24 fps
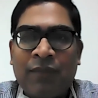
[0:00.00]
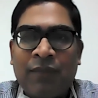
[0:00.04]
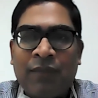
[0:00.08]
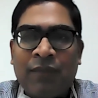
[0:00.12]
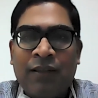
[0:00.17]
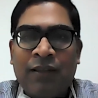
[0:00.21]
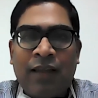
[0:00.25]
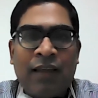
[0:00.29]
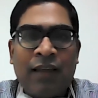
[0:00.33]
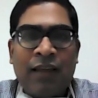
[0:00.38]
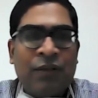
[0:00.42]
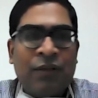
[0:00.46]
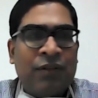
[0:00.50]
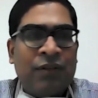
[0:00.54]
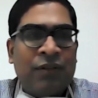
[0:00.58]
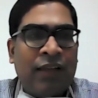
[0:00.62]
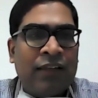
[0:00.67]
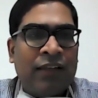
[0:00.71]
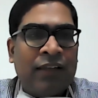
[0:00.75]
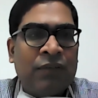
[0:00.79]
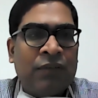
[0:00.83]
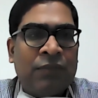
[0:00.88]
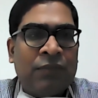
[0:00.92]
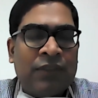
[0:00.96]
Thank
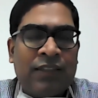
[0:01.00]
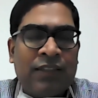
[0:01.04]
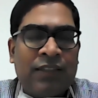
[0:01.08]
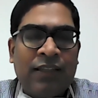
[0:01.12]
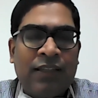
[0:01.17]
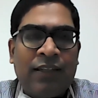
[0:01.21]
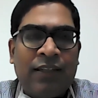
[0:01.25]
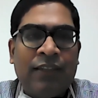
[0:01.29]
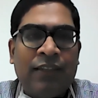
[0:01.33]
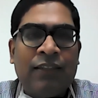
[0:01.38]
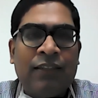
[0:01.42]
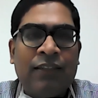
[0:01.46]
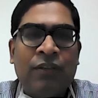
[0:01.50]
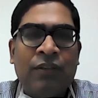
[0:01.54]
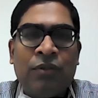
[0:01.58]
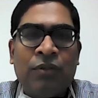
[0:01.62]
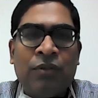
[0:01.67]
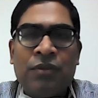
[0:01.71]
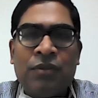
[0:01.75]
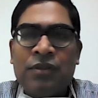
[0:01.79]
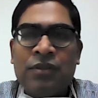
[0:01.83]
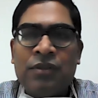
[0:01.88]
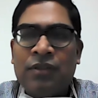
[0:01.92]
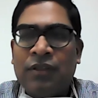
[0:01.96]
you for sharing
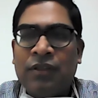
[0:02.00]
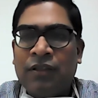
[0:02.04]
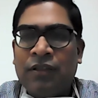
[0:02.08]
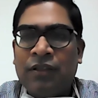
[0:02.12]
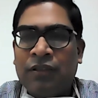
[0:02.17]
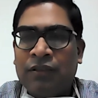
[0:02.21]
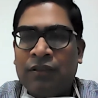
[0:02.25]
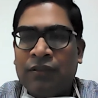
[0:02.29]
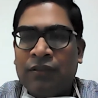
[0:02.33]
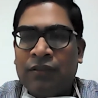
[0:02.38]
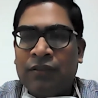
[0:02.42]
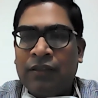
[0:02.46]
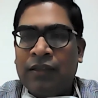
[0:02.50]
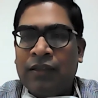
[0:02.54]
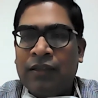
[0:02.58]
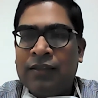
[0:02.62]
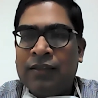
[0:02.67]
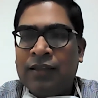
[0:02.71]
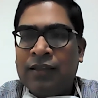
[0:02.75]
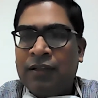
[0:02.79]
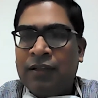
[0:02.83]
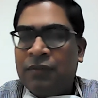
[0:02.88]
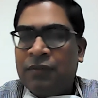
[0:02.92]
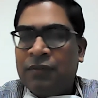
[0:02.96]
those
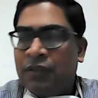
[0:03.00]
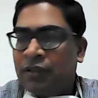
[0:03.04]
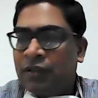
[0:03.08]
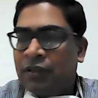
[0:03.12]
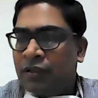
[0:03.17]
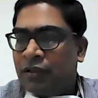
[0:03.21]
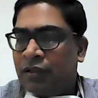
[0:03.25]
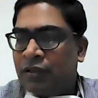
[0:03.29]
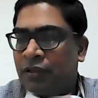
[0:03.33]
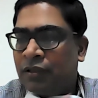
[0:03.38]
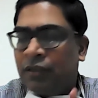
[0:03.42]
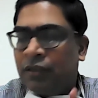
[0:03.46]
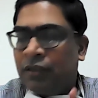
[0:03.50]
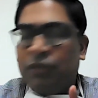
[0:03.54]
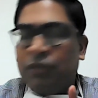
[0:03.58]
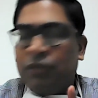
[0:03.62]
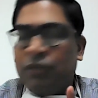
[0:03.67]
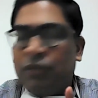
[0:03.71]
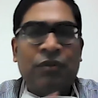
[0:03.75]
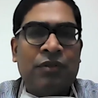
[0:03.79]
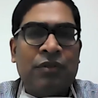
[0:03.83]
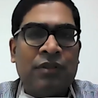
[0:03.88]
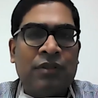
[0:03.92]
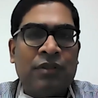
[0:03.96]
insight into
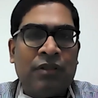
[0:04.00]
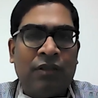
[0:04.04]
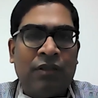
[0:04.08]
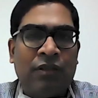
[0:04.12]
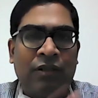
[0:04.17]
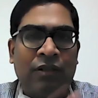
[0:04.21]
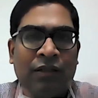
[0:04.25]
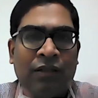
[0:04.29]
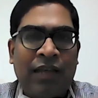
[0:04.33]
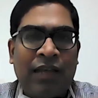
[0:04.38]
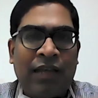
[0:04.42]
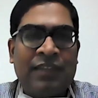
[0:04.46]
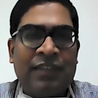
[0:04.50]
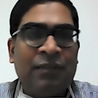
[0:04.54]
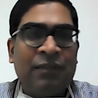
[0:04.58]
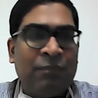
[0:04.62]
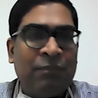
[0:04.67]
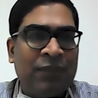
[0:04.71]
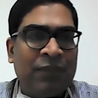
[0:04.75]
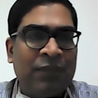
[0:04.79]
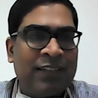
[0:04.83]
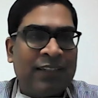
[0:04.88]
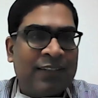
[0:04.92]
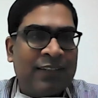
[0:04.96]
those
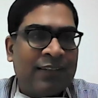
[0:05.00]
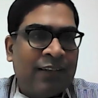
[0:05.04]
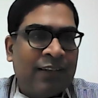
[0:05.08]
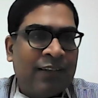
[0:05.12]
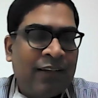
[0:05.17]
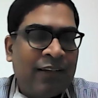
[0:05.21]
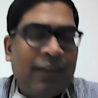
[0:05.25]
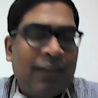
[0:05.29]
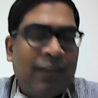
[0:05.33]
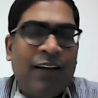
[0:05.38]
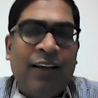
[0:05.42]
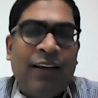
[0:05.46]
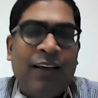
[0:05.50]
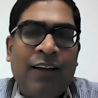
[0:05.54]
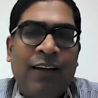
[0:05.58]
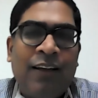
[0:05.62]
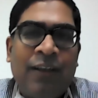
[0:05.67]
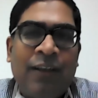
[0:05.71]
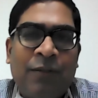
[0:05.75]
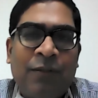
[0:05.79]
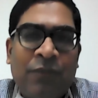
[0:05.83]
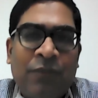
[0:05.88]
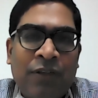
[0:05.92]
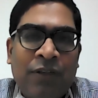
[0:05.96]
achievements.
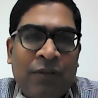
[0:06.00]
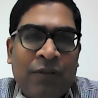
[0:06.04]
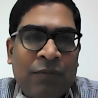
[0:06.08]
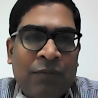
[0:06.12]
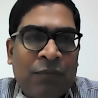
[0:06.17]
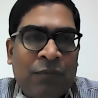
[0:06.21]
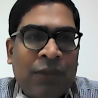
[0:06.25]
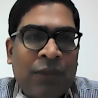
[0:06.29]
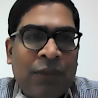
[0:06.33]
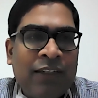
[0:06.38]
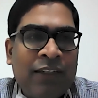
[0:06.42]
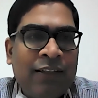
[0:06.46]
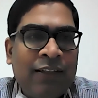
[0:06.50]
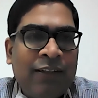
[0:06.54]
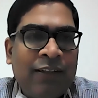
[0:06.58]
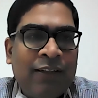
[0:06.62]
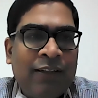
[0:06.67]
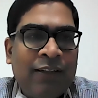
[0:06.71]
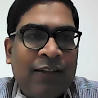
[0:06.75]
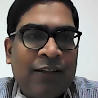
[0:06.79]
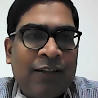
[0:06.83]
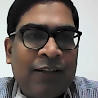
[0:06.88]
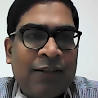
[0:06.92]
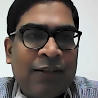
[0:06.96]
The
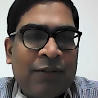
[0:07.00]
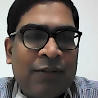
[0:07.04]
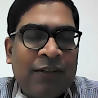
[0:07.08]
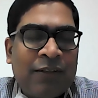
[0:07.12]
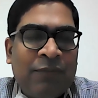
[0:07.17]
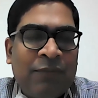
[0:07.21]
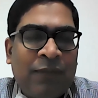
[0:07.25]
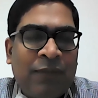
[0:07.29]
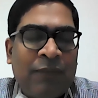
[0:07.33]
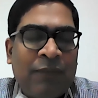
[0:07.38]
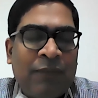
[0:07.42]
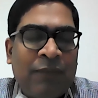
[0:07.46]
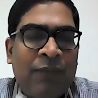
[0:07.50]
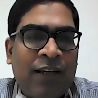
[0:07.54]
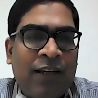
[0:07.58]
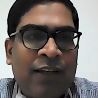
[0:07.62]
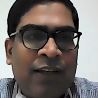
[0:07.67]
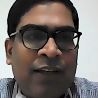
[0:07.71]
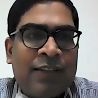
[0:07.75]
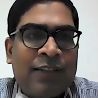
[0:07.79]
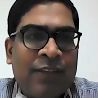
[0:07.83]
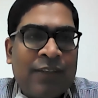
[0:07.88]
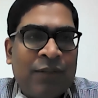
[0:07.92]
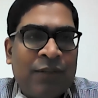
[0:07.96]
one, if I may
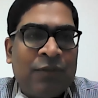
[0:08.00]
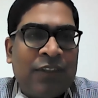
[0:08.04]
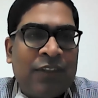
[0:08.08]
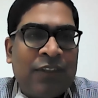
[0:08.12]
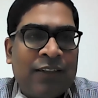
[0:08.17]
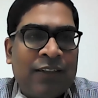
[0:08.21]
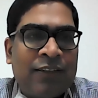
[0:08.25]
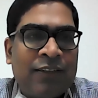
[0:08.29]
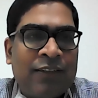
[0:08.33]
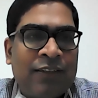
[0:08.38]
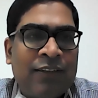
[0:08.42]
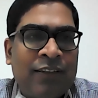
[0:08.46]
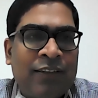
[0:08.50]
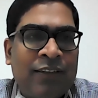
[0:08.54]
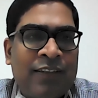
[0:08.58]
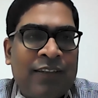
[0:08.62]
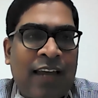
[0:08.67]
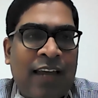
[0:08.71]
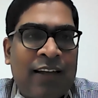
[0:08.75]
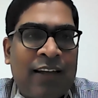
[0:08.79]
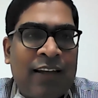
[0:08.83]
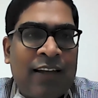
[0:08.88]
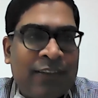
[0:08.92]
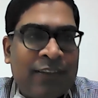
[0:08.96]
ask you, the
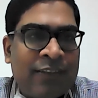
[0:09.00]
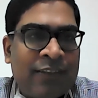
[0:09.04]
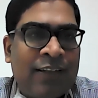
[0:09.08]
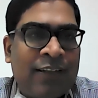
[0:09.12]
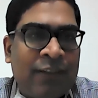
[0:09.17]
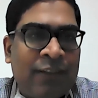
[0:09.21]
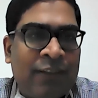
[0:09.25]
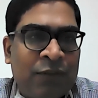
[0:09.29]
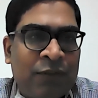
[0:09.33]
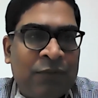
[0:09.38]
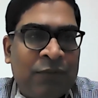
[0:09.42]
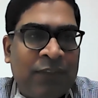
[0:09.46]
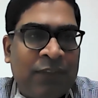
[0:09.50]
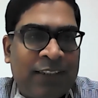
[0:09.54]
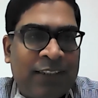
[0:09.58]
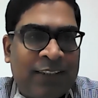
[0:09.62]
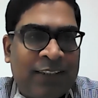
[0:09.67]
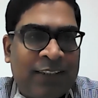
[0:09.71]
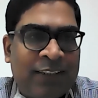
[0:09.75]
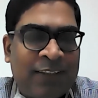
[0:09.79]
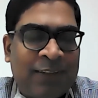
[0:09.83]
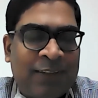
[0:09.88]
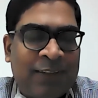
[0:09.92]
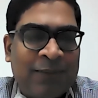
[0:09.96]
challenges that you
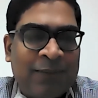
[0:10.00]
faced.